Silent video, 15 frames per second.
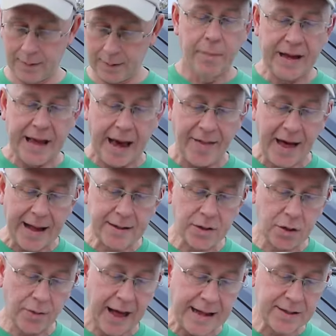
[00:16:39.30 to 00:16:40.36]
But yeah, that
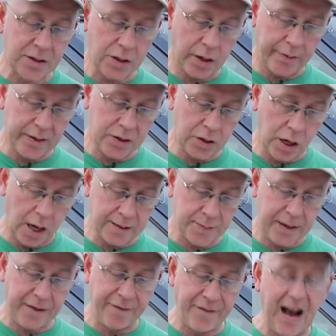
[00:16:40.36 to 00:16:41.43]
so that service cost
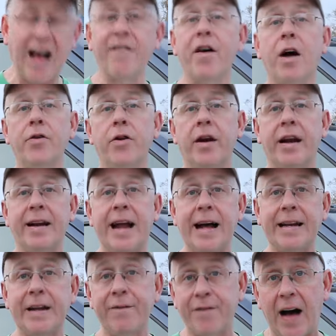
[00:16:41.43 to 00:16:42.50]
me five hundred
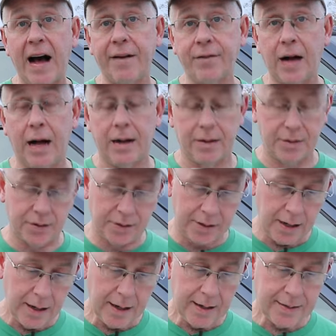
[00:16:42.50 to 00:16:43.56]
ninety-five dollars
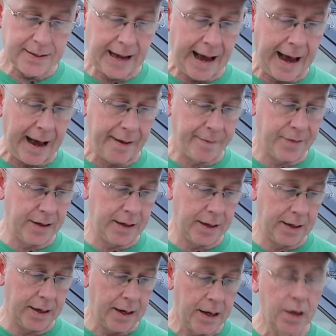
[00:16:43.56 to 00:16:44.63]
to have
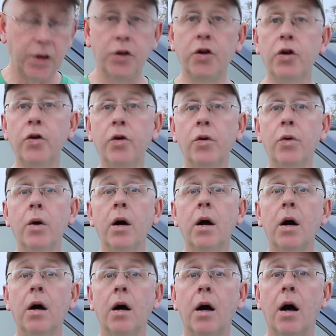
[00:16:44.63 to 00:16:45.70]
the new
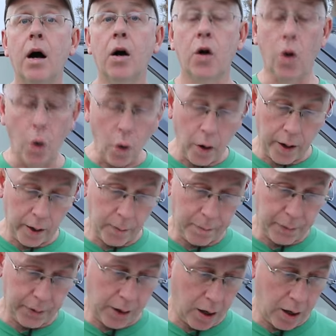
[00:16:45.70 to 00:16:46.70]
coil put